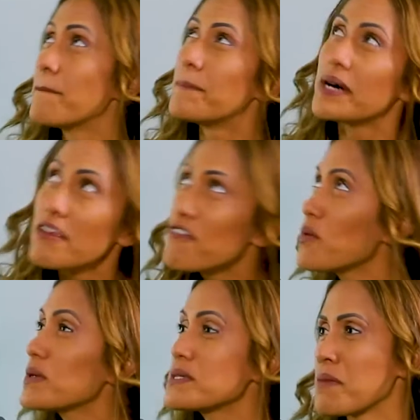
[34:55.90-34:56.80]
But if it
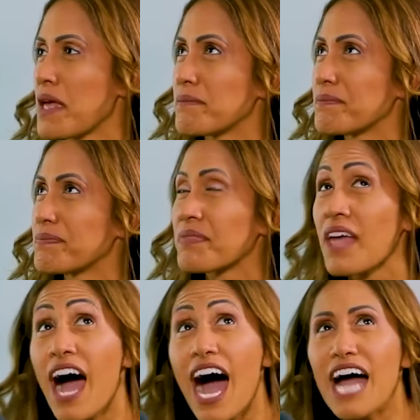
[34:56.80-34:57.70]
was me,
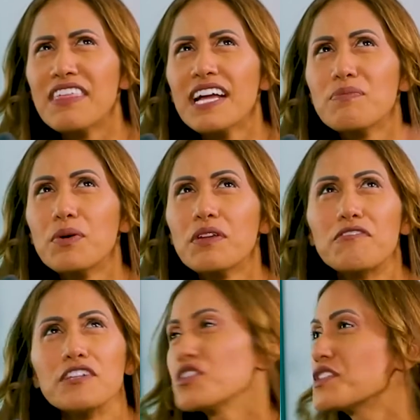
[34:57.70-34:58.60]
I think I'd put a
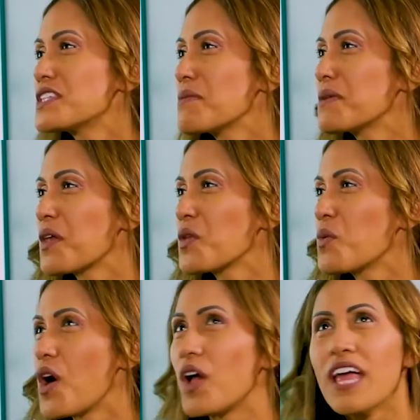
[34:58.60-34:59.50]
vision statement on the
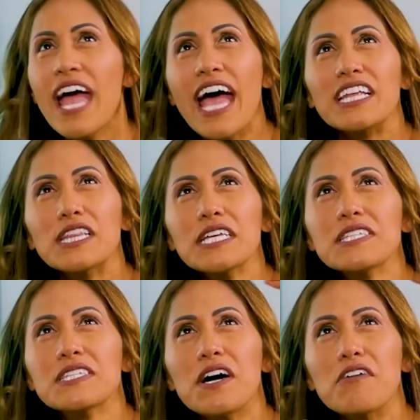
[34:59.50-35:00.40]
wall and a
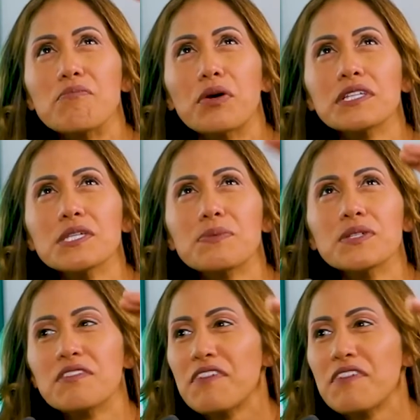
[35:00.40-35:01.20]
list of principles and